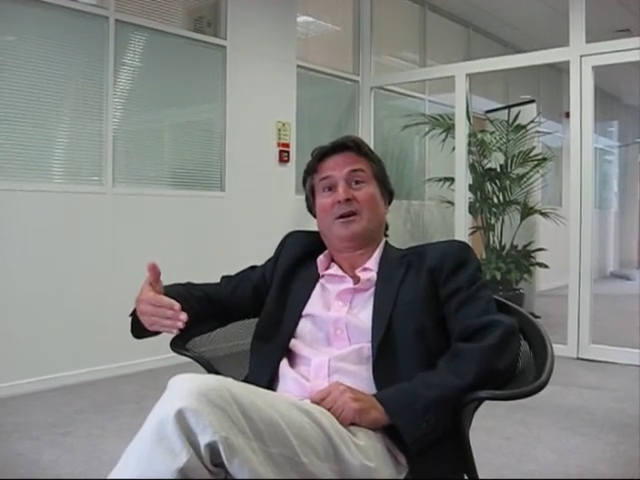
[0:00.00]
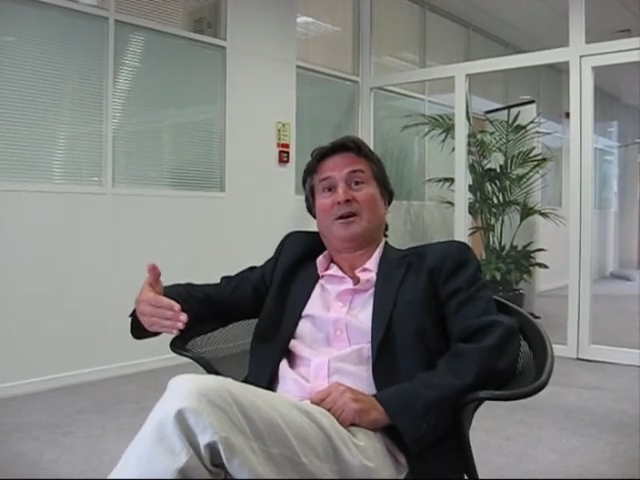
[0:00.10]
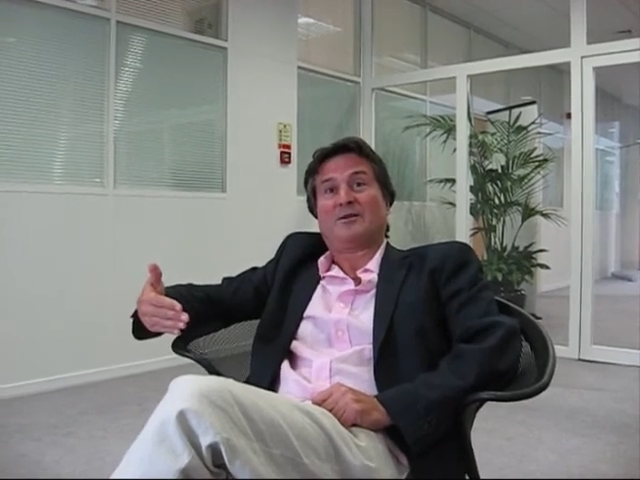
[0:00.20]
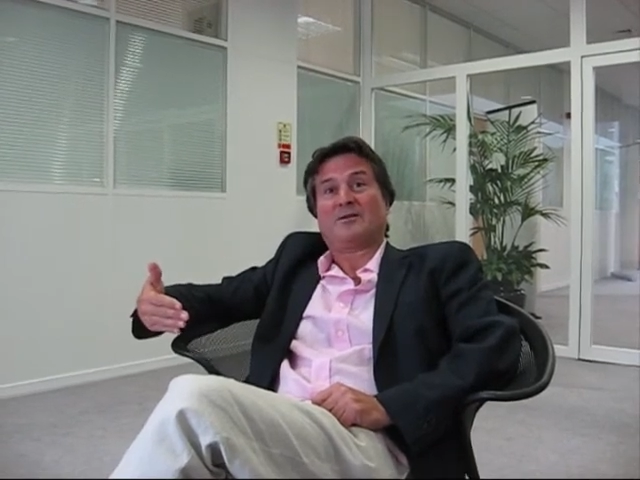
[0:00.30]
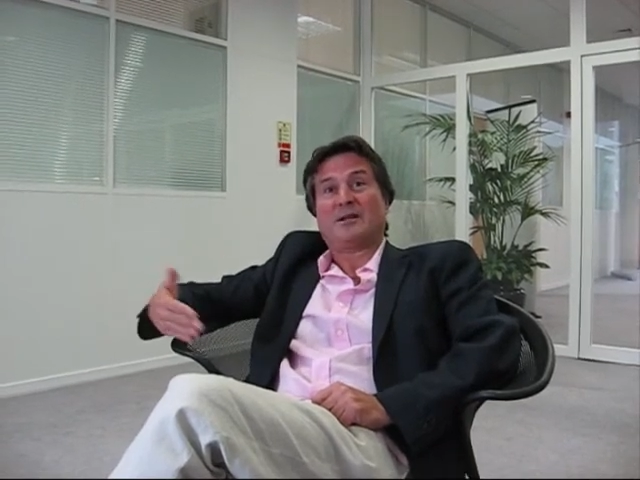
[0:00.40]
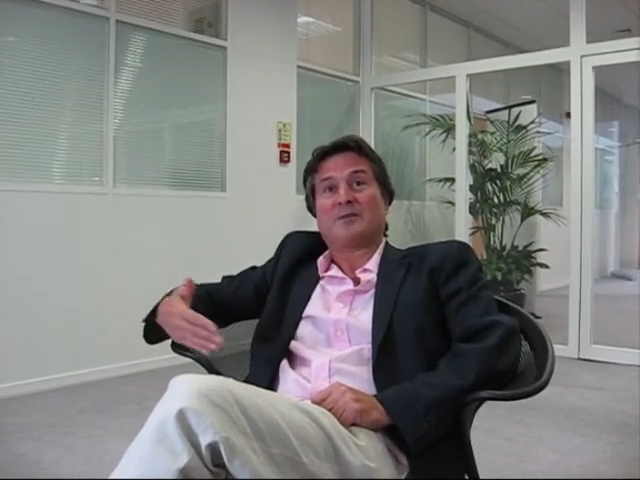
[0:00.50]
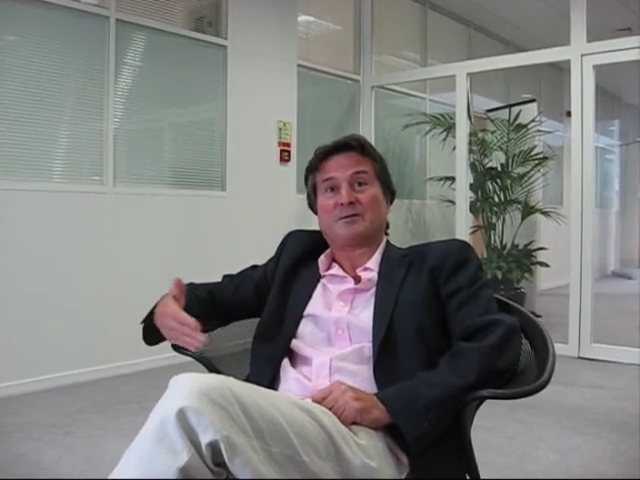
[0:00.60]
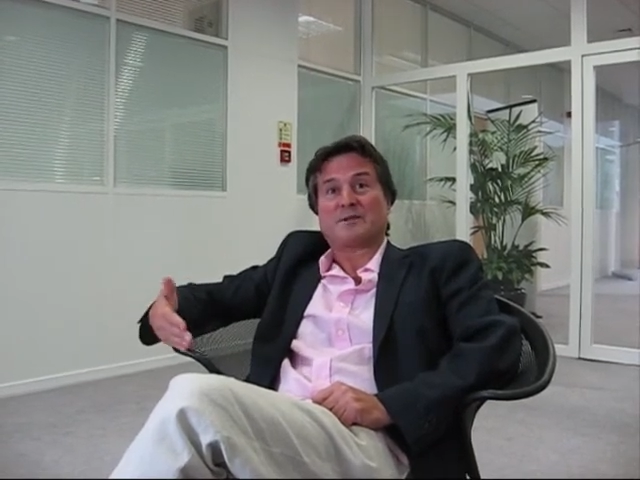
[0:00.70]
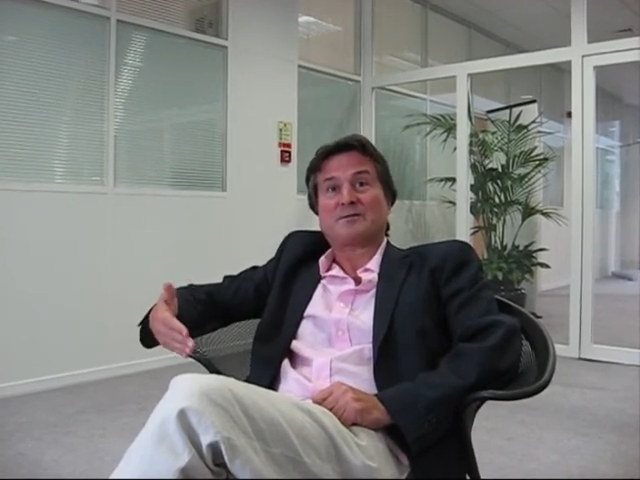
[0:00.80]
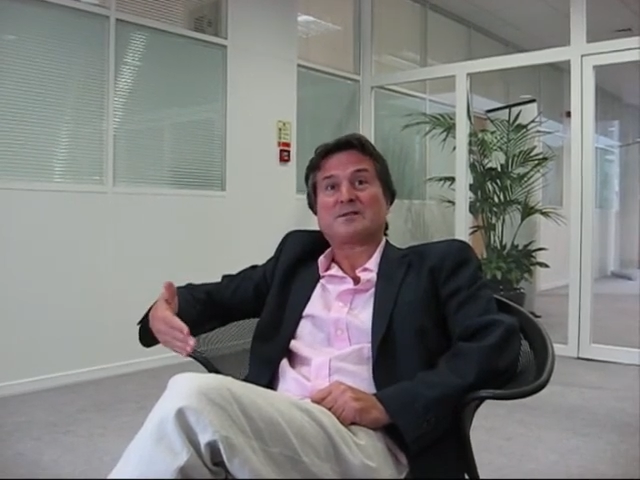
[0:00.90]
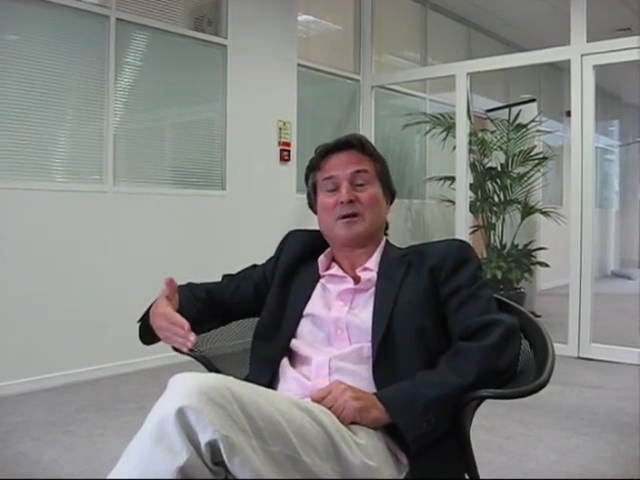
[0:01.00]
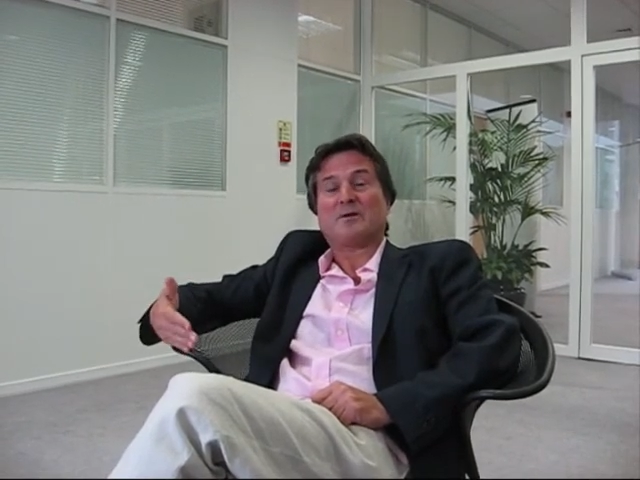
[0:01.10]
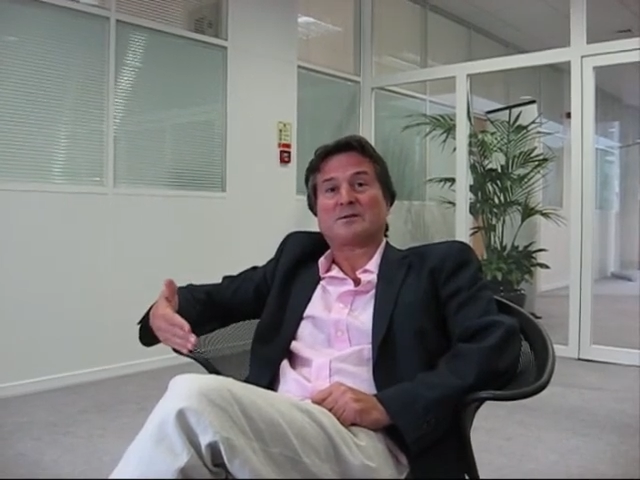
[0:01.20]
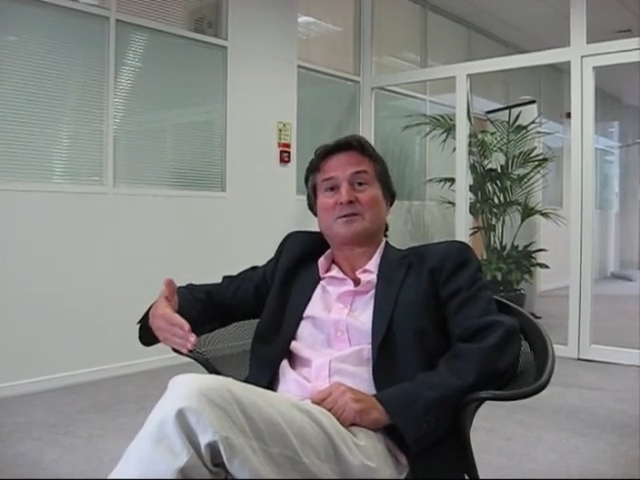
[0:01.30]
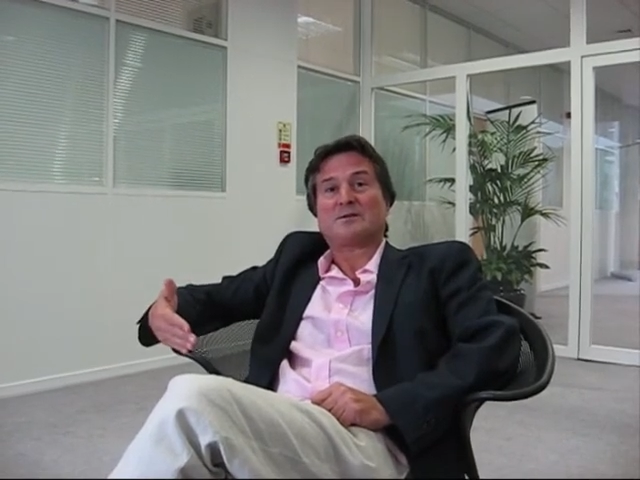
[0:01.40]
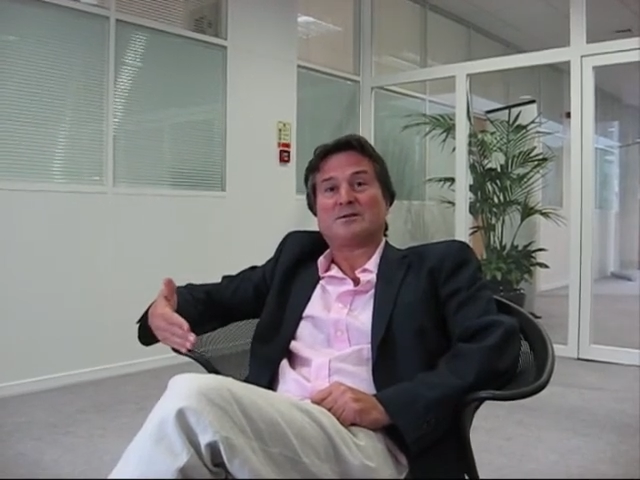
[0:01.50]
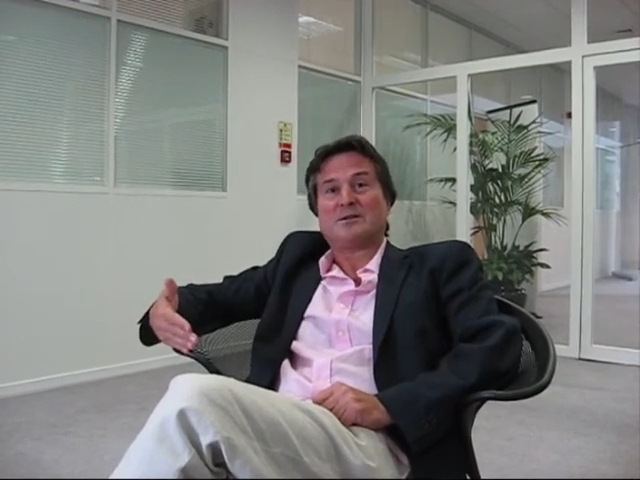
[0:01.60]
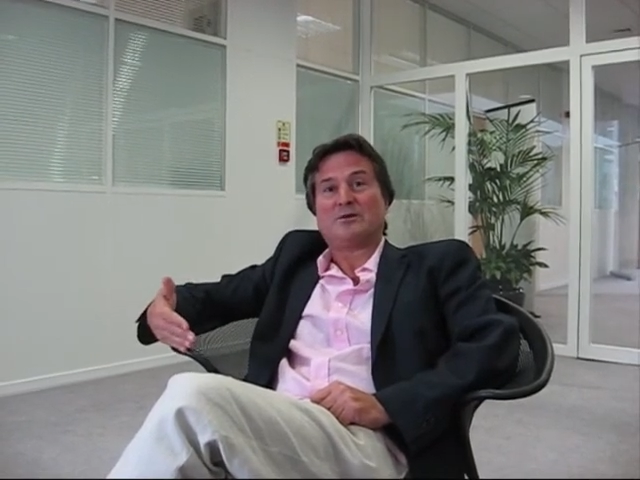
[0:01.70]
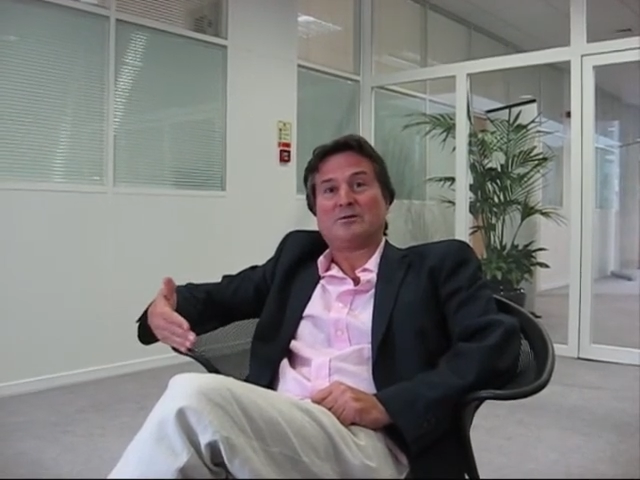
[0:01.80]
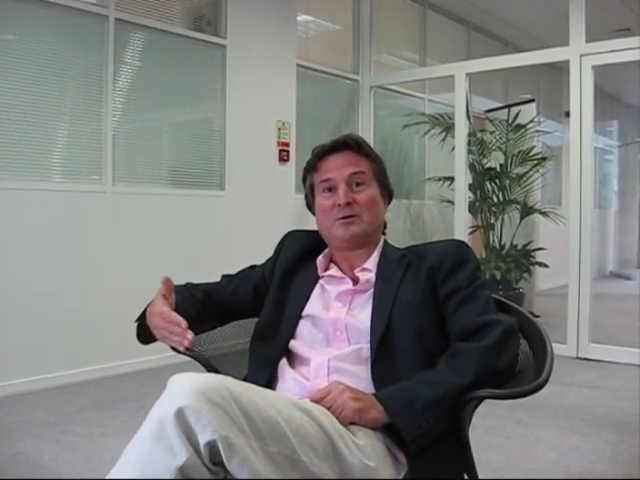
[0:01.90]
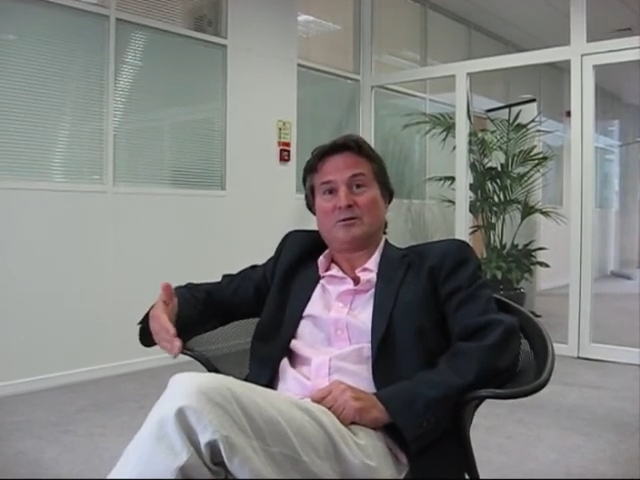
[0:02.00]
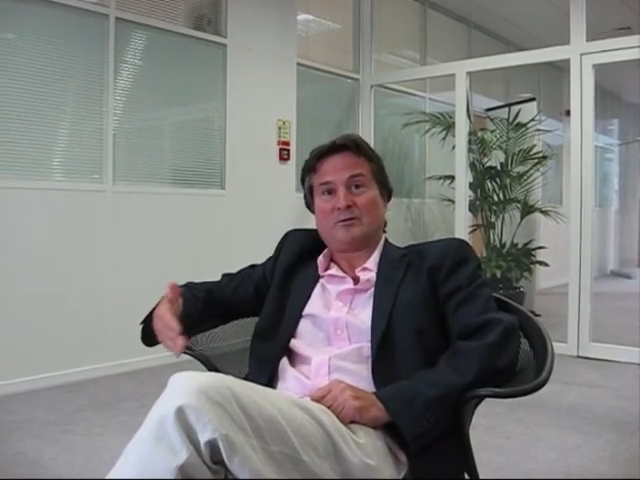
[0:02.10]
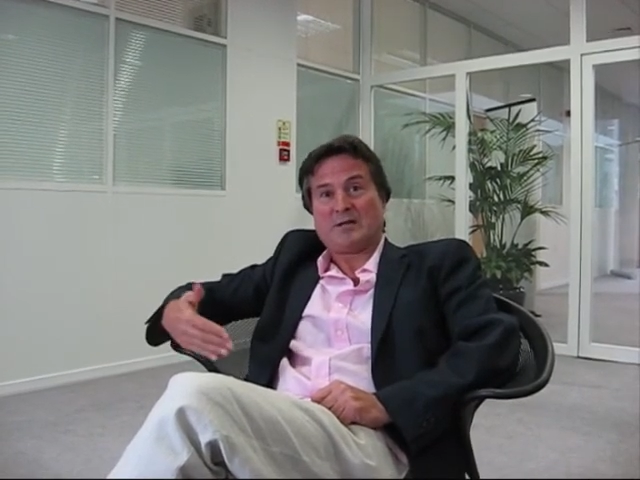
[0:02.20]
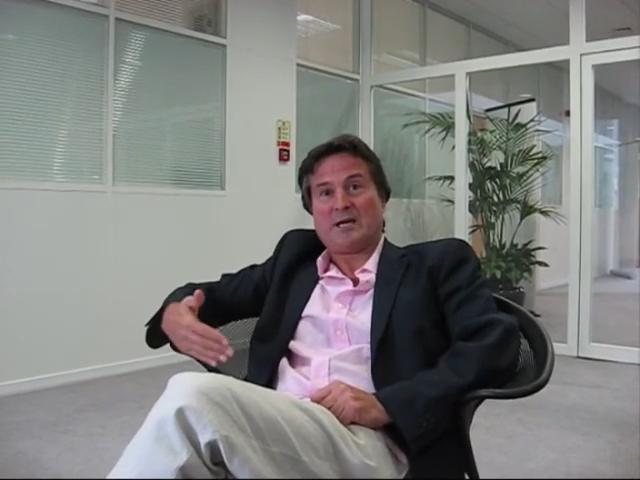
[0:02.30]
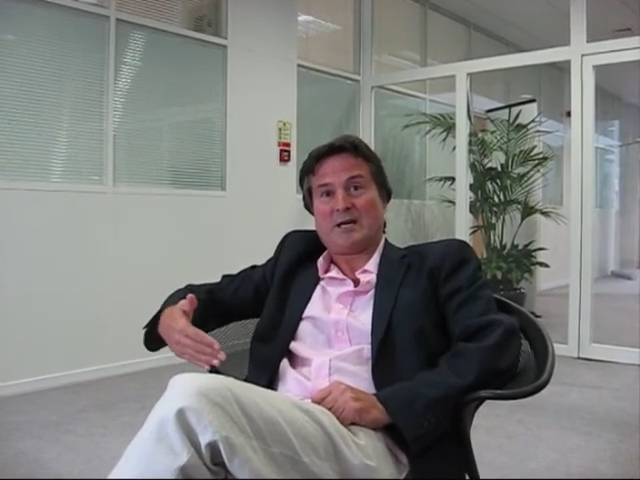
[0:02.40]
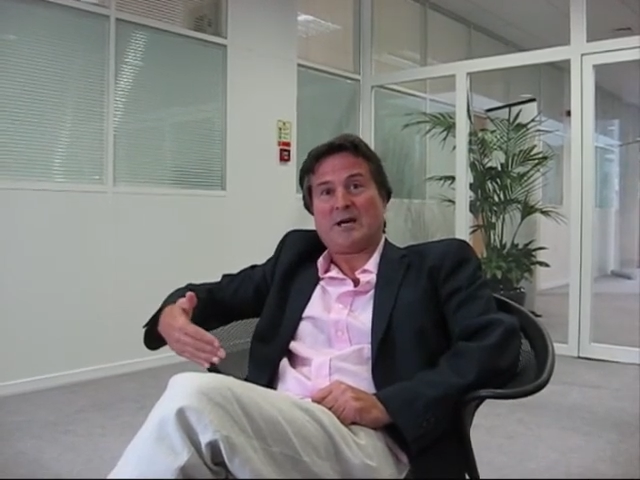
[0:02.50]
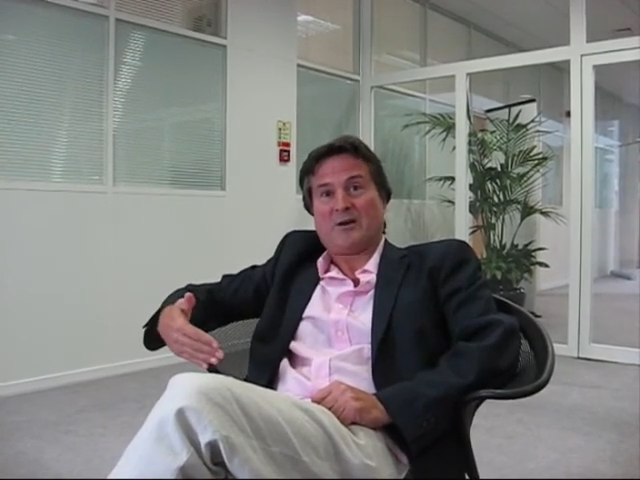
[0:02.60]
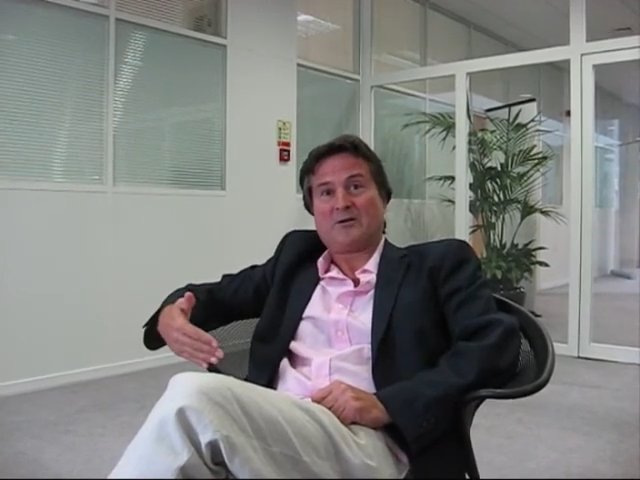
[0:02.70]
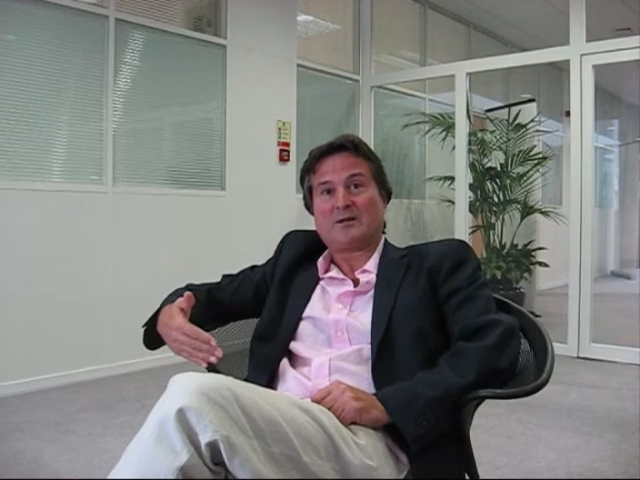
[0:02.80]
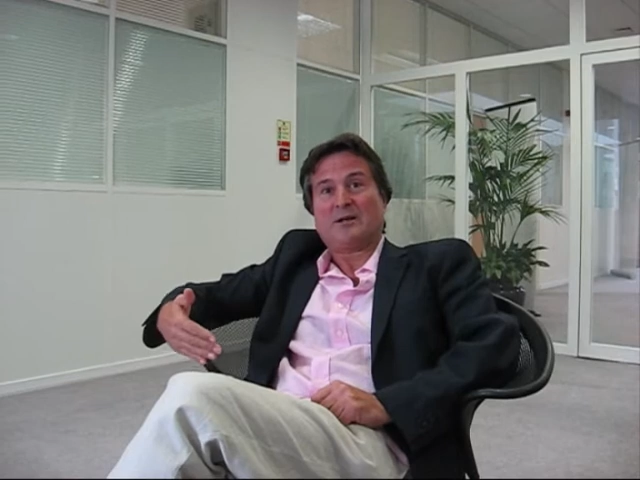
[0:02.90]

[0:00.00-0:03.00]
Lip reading: the numbers of cells that you take out,